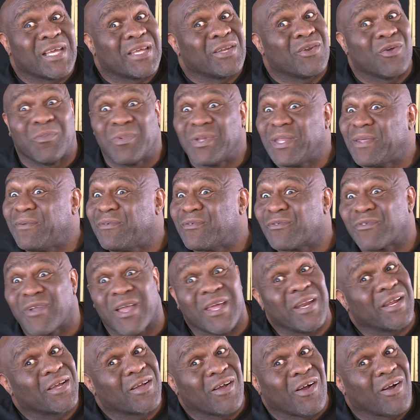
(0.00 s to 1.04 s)
I don't believe in
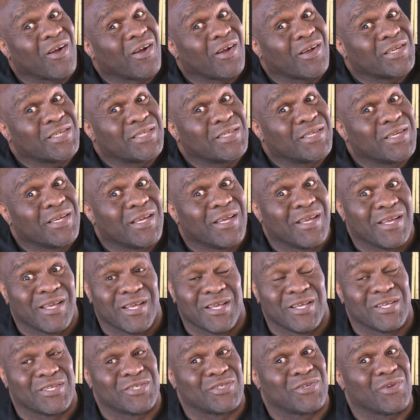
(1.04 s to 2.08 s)
credit cards.
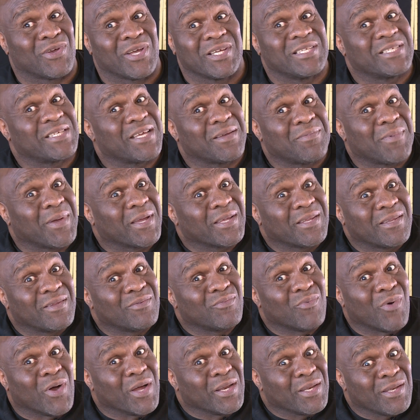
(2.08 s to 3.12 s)
So I just have I
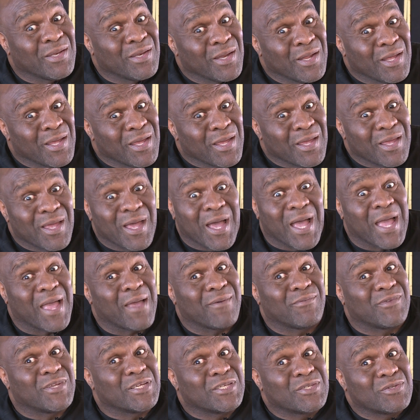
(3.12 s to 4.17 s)

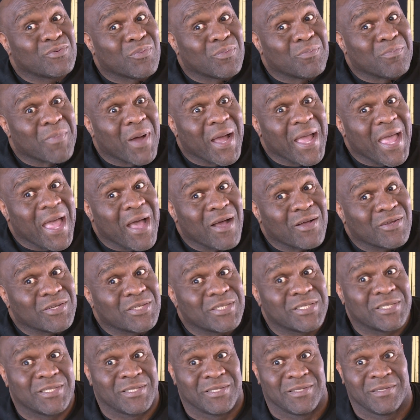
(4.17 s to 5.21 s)
have just my
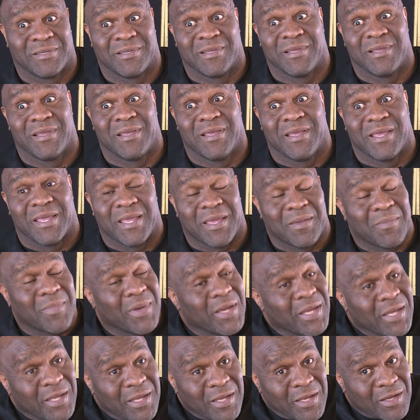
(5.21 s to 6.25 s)
house and
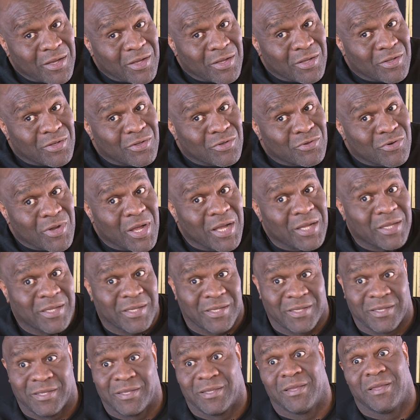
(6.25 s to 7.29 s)
my truck,
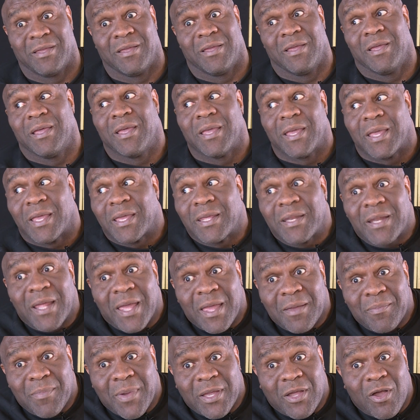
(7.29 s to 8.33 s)
and I
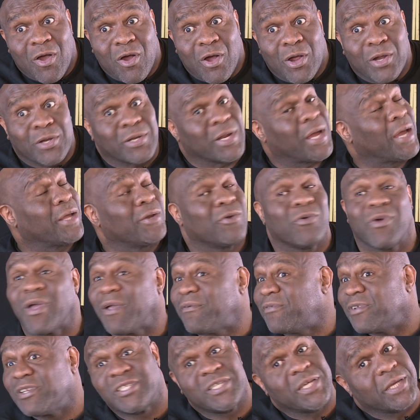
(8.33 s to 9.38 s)
have my card. I don't
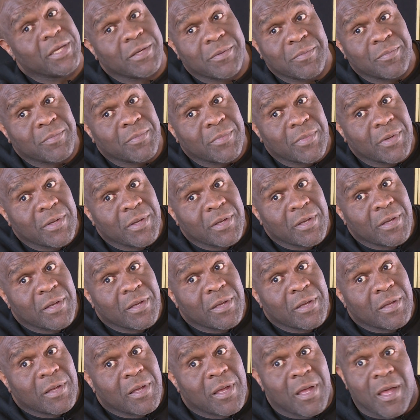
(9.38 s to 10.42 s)
have a gym.
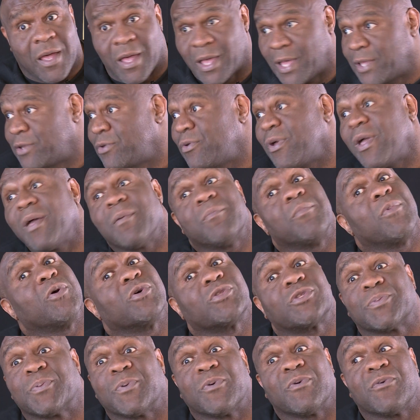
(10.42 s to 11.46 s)
I don't have
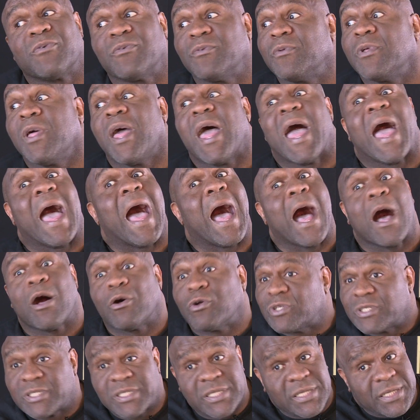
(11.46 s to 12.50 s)
multiple
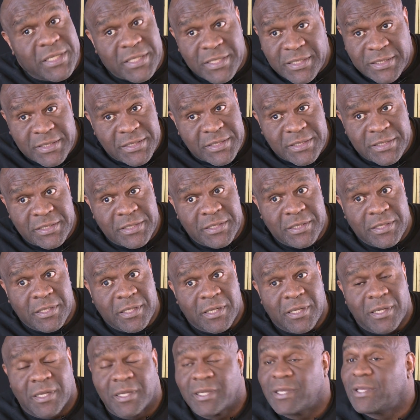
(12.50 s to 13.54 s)
houses.
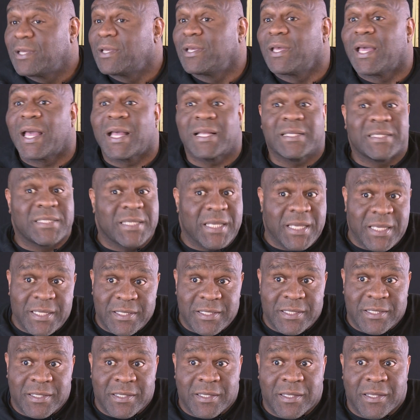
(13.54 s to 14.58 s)
That's
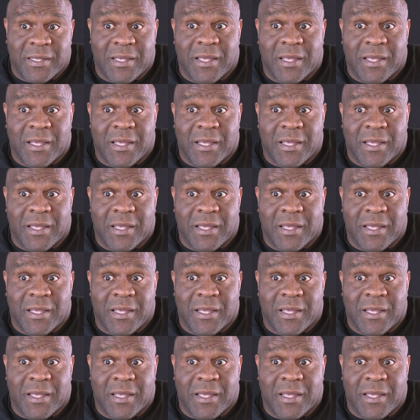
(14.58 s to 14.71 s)
it.